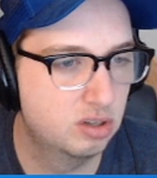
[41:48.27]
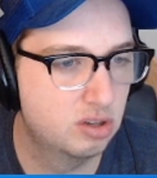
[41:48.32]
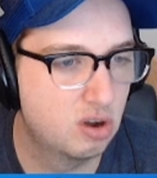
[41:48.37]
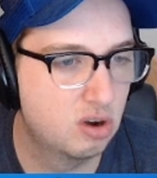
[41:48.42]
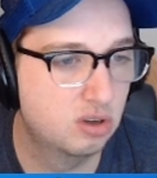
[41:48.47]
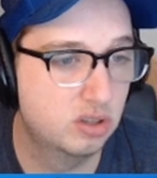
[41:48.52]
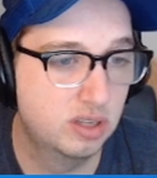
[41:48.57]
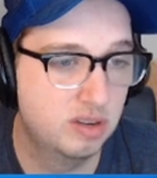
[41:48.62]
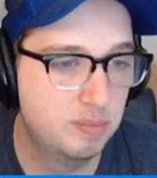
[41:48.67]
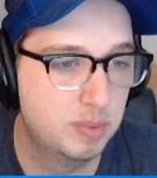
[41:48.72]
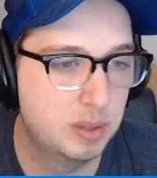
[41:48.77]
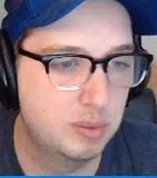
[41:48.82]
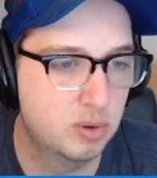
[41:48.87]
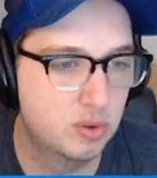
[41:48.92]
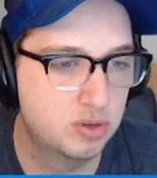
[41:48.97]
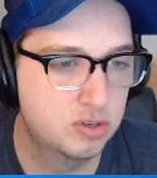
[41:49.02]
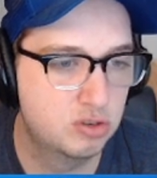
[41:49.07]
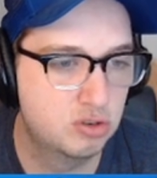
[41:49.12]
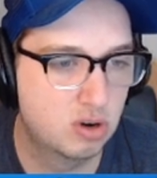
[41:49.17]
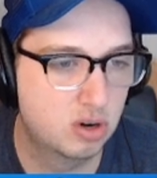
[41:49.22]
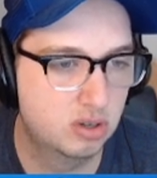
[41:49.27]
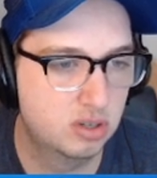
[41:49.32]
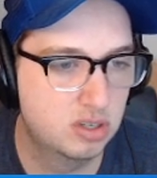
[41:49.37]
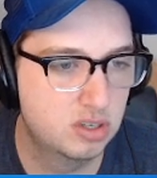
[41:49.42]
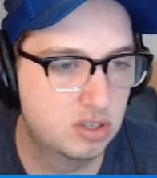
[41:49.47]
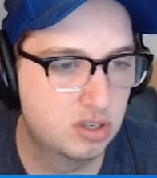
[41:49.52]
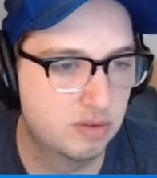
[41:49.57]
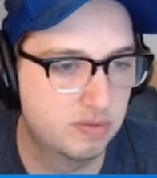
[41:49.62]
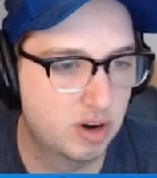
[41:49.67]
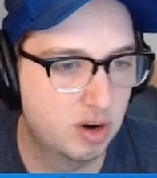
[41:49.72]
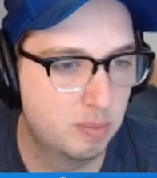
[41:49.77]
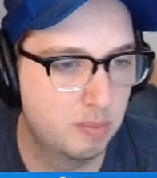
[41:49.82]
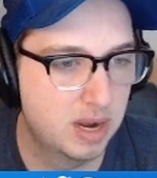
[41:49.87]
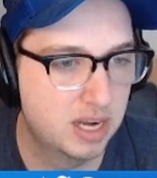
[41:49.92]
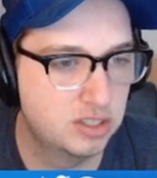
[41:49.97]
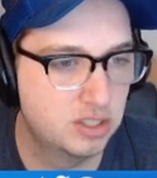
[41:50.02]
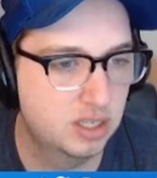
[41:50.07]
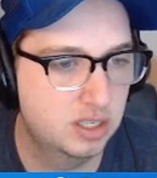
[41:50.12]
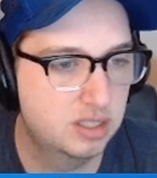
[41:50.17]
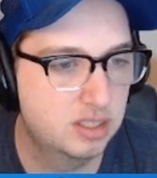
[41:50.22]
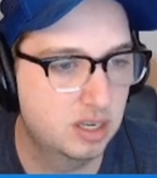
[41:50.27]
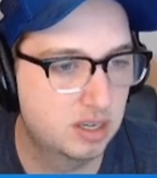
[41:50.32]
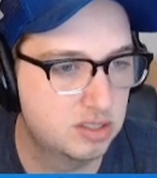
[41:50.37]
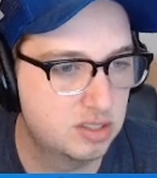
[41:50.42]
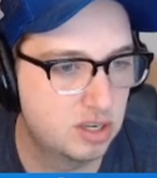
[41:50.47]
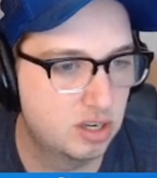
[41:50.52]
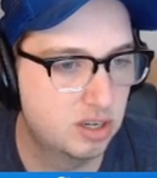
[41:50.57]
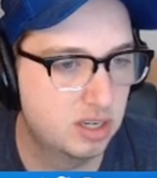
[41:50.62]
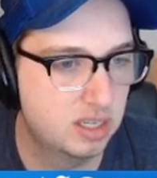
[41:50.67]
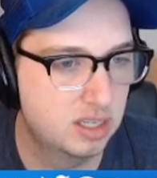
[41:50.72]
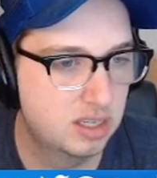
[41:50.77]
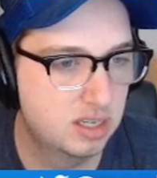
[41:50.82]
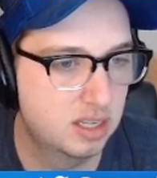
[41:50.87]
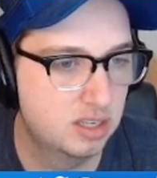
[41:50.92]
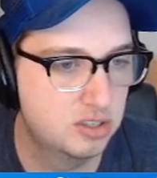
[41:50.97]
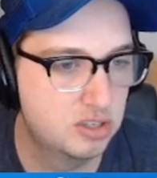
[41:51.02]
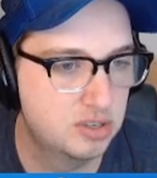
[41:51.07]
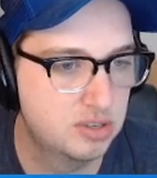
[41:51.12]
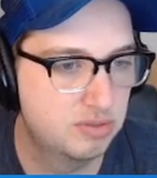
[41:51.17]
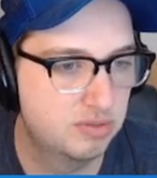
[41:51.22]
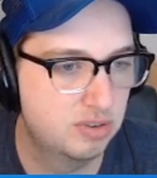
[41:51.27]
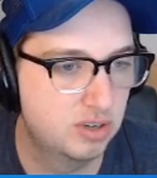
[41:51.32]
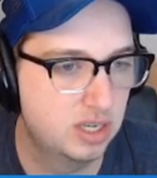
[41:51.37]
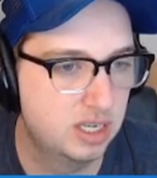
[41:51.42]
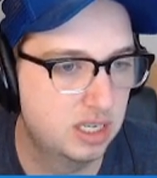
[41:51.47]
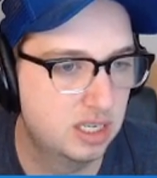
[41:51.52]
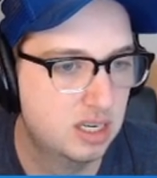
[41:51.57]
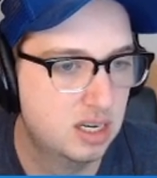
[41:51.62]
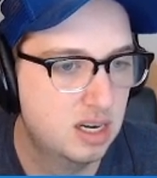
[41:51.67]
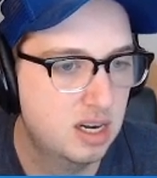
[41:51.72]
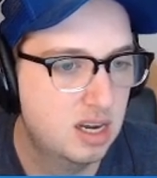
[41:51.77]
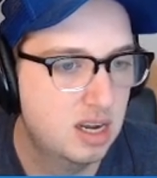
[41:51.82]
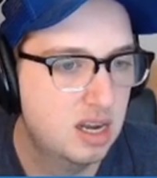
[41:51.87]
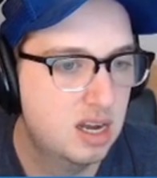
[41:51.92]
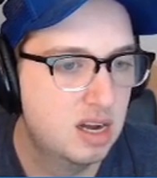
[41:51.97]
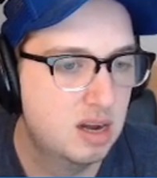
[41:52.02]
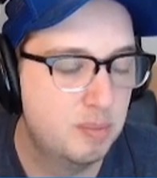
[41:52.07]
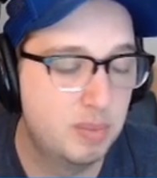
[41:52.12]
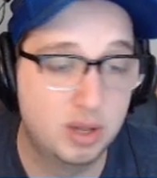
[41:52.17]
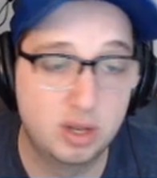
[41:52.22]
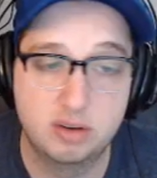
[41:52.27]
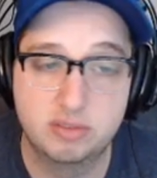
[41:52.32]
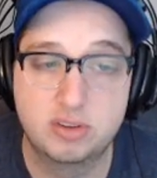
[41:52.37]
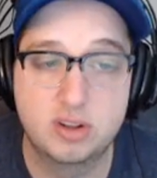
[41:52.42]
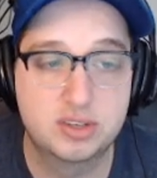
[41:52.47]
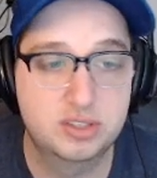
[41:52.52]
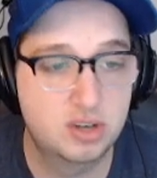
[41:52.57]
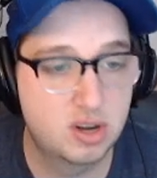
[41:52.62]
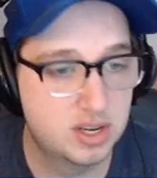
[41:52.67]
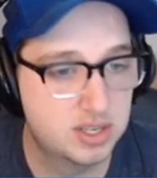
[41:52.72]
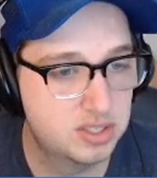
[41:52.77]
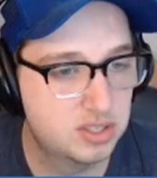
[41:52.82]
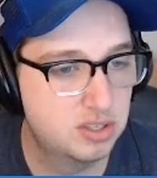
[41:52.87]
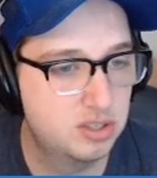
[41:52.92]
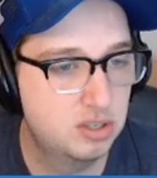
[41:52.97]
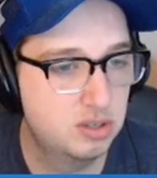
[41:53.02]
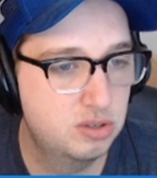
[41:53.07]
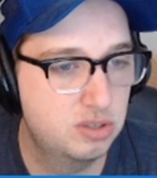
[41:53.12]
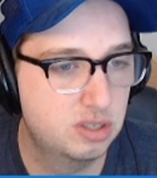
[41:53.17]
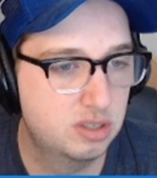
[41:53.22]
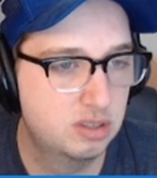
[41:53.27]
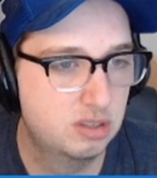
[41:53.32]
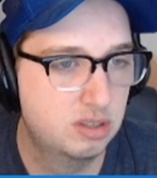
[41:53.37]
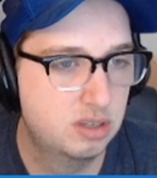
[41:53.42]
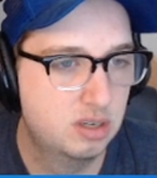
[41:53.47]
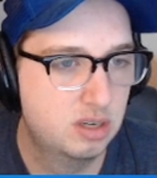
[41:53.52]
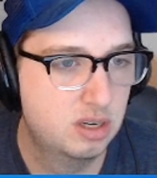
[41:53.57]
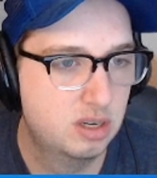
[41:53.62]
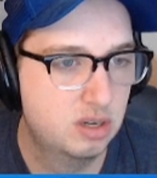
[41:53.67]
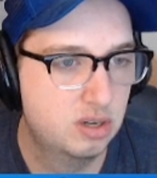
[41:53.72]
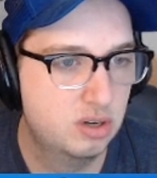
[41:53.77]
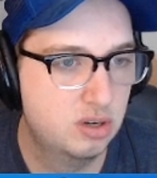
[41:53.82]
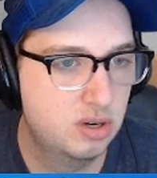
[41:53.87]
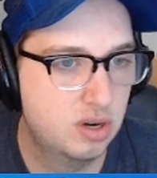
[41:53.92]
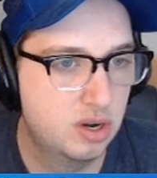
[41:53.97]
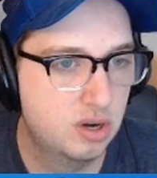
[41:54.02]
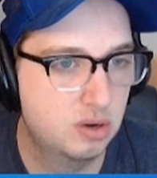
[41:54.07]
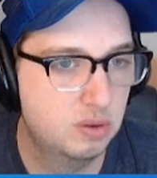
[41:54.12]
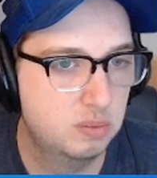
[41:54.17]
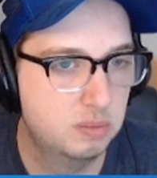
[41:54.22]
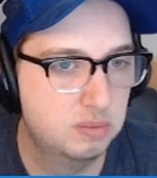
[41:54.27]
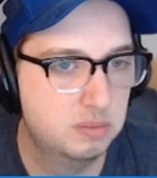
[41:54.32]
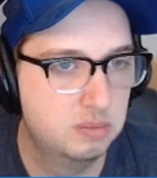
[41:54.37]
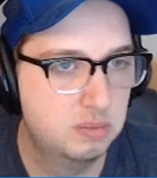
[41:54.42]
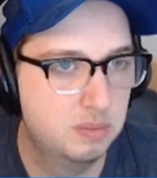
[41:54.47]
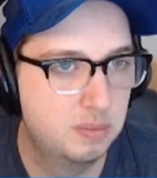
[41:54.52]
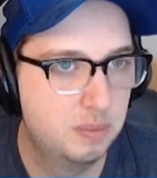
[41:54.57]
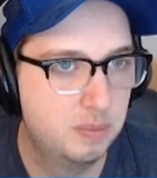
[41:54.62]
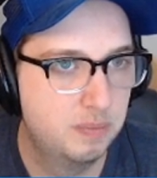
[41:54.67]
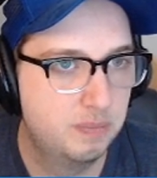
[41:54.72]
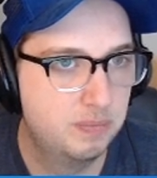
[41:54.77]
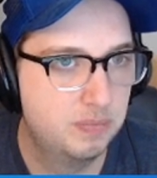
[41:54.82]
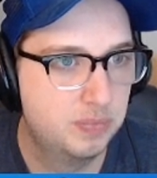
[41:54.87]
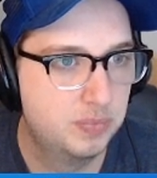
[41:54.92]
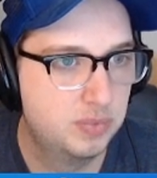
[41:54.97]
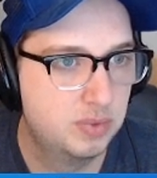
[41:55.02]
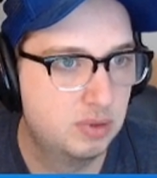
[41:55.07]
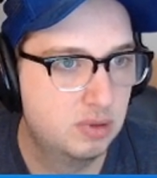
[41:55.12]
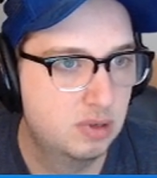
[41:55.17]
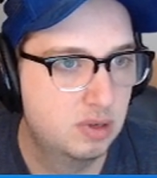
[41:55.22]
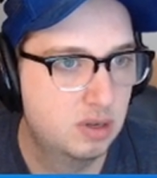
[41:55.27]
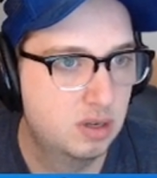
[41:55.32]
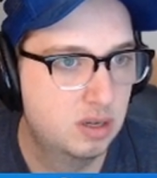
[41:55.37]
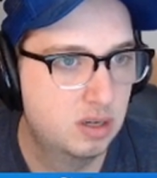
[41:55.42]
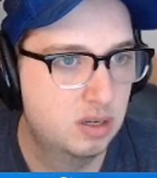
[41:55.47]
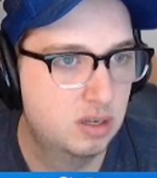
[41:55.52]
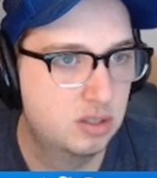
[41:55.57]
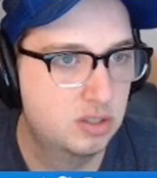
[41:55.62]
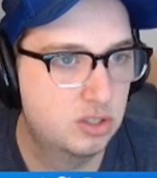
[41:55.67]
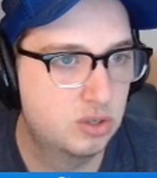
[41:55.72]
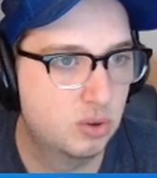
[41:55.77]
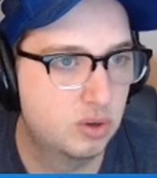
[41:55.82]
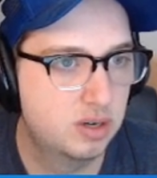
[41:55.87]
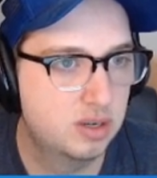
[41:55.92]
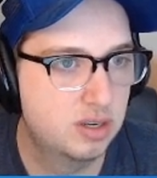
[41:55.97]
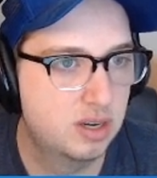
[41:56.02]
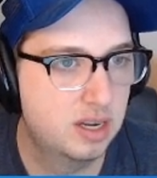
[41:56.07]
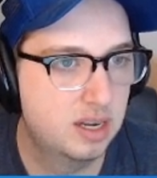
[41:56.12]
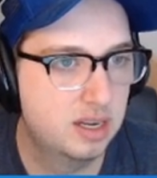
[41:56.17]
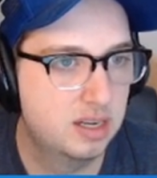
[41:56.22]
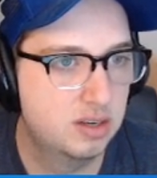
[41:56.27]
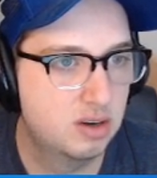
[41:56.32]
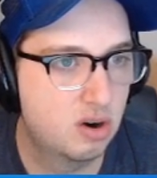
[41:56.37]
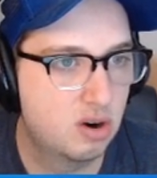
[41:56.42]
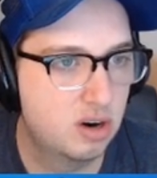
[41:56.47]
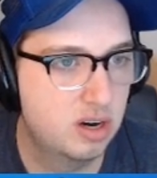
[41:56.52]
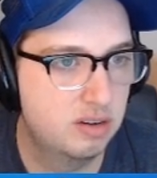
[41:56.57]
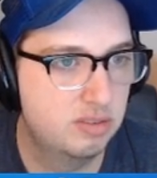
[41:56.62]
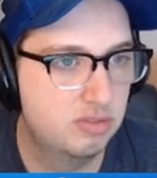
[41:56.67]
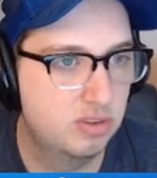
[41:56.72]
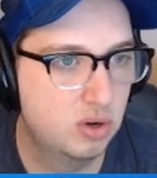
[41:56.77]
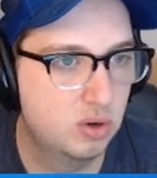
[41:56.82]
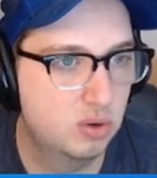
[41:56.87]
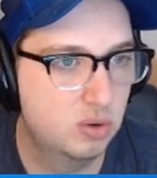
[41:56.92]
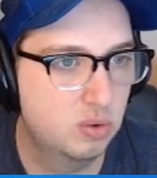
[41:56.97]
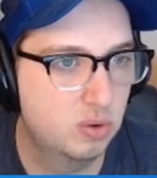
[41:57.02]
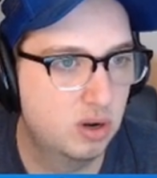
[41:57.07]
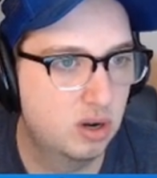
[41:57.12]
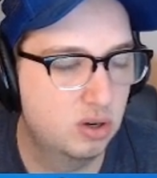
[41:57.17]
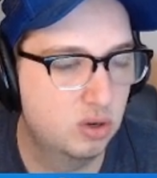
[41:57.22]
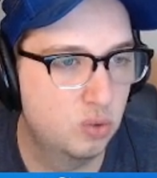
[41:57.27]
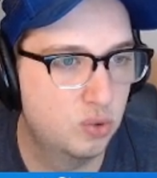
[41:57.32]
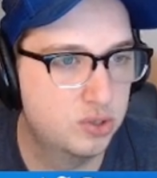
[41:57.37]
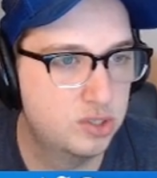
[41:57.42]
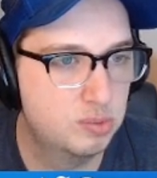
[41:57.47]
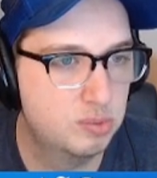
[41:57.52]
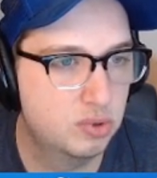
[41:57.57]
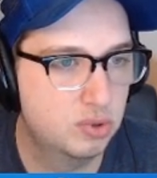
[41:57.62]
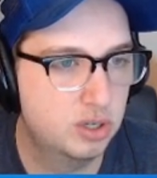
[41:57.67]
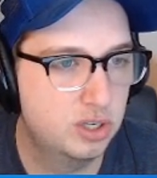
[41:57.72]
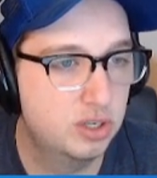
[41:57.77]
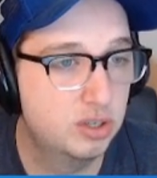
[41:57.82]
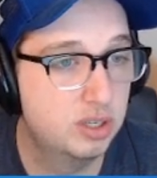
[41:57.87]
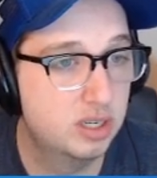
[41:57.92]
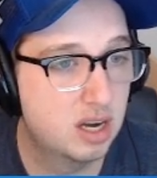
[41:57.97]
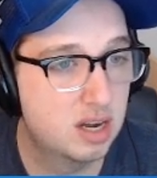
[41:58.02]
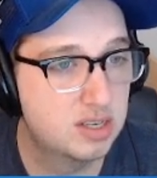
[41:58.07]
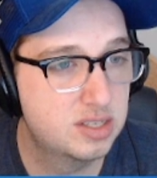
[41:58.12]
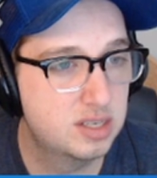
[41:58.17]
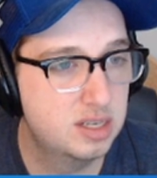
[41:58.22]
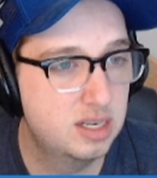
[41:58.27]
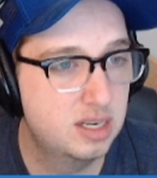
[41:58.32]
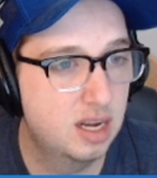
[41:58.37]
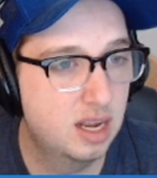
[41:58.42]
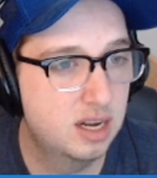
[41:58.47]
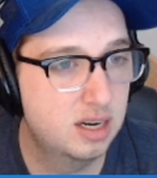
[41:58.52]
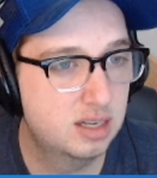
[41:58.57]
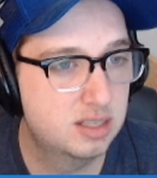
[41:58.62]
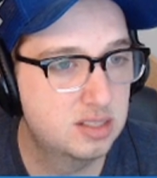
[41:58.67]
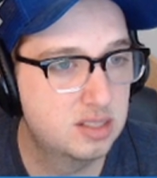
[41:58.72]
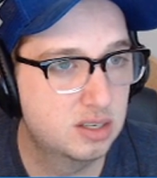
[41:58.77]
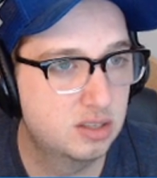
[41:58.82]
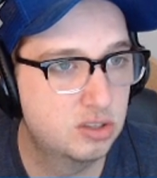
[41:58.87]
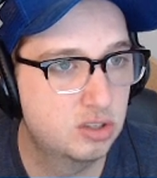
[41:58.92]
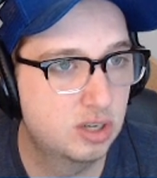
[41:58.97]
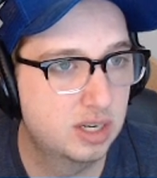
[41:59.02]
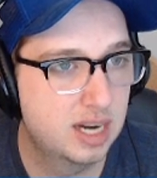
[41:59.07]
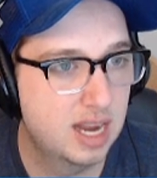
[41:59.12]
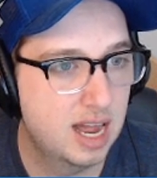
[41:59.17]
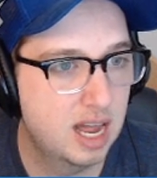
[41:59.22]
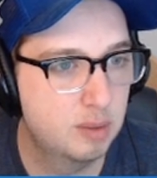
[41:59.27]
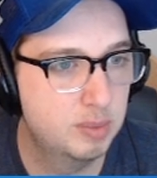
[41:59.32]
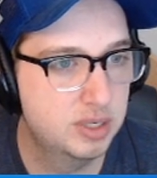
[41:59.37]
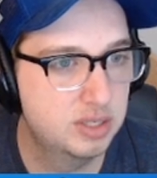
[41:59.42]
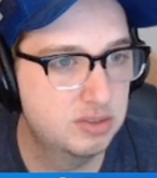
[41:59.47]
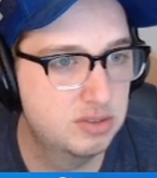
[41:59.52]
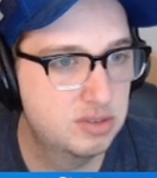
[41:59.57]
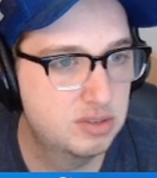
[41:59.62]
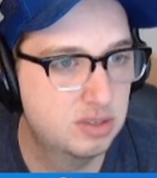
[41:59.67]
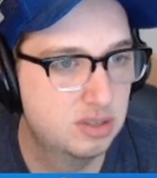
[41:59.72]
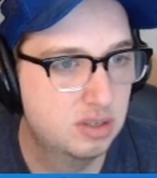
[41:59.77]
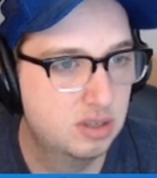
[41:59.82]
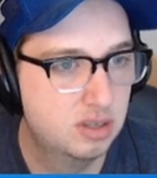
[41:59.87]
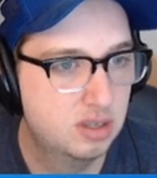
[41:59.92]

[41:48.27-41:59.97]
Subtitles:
long-lived people with strong tradition of art and magic. Dexterity, Intelligence, Free. Ability flaws, Constitution. Gnome, short and hardy folk, unquenchable curiosity, and eccentric habits.